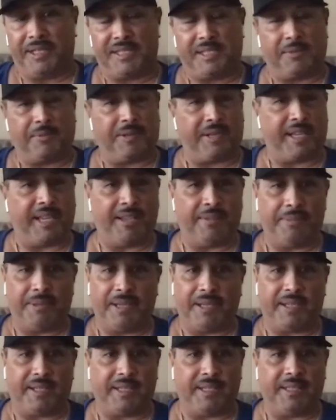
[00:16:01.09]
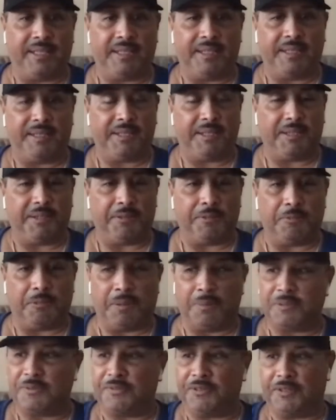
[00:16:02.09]
They would have came back in, you know,
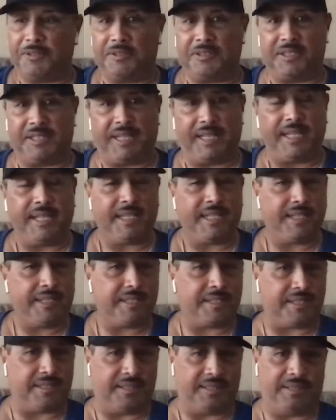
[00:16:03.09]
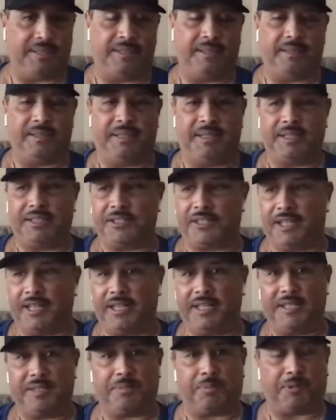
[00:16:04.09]
Rumsfeld's niece and Dick
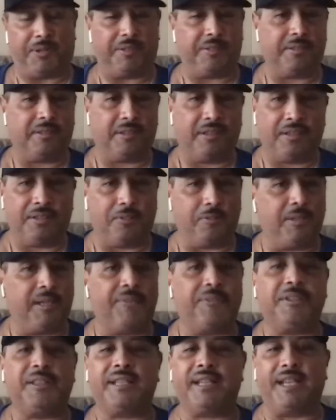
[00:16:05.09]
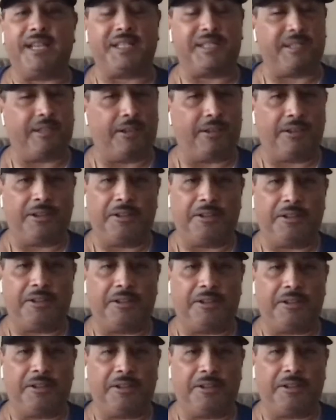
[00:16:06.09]
Cheney's brother-in-law, whoever the case,
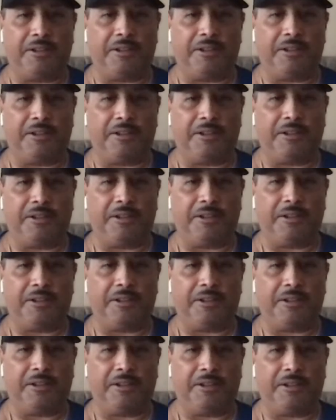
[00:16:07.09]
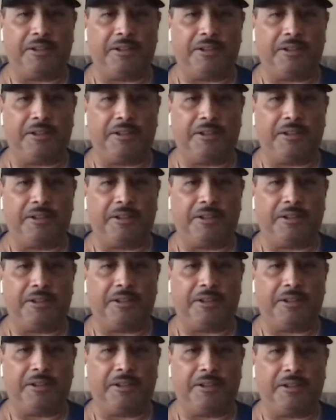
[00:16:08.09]
all those neocons would have came
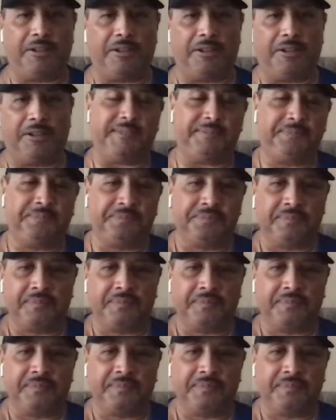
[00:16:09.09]
ushered back in.